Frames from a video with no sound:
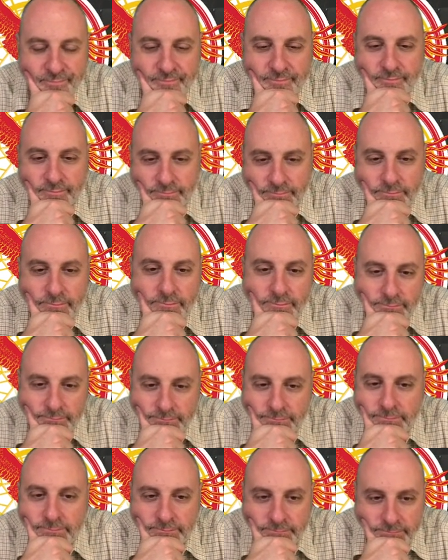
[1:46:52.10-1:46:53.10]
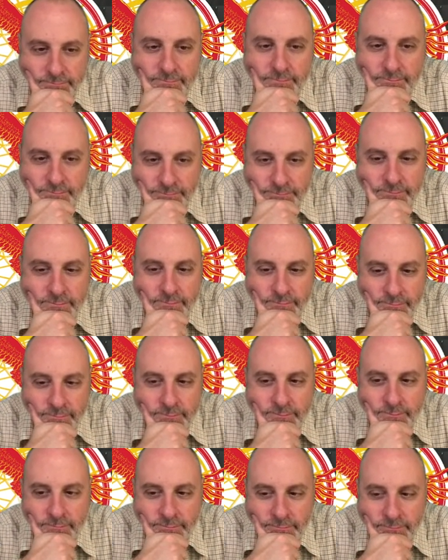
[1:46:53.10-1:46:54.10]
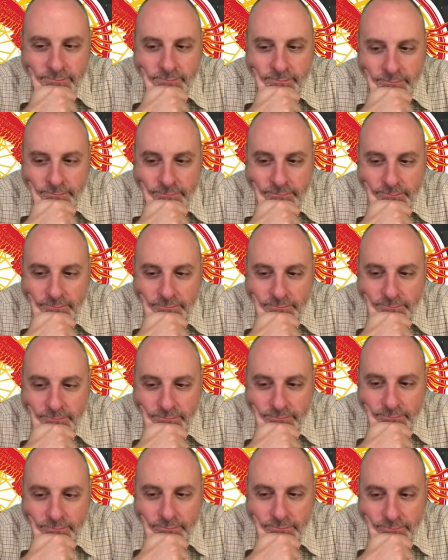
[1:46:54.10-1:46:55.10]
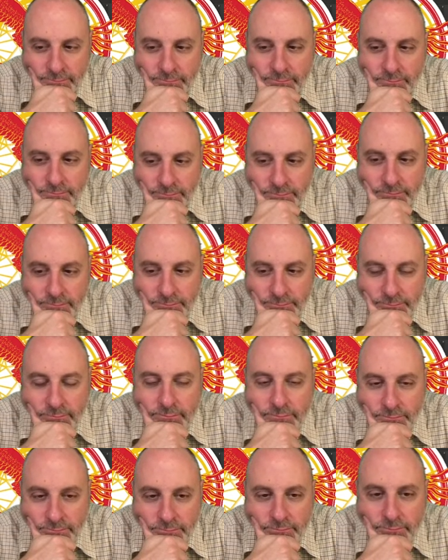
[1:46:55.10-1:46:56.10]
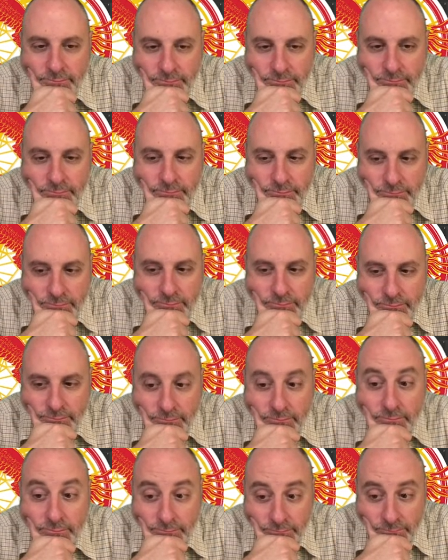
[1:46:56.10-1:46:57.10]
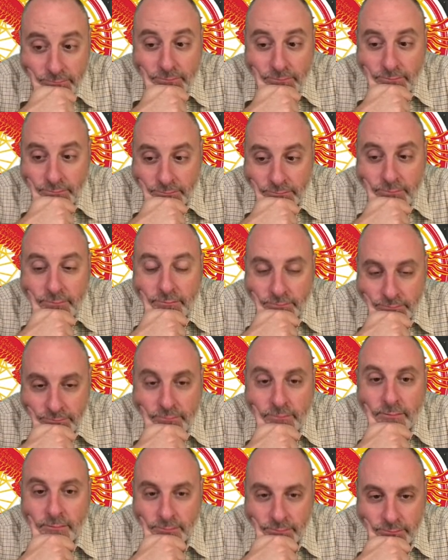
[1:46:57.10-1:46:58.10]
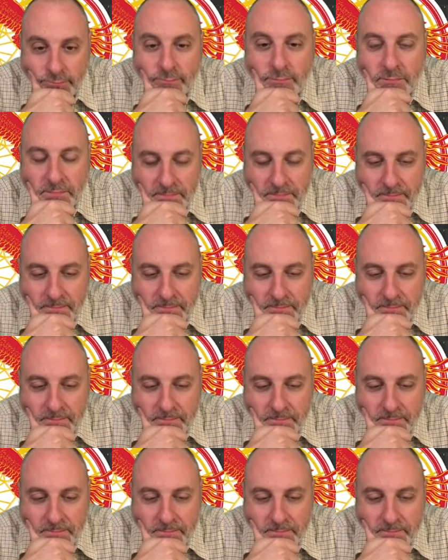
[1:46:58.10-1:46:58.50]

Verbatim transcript: the the ruins in the foreground or the ruins behind us, and there's all kinds of little you know fripperies going on here.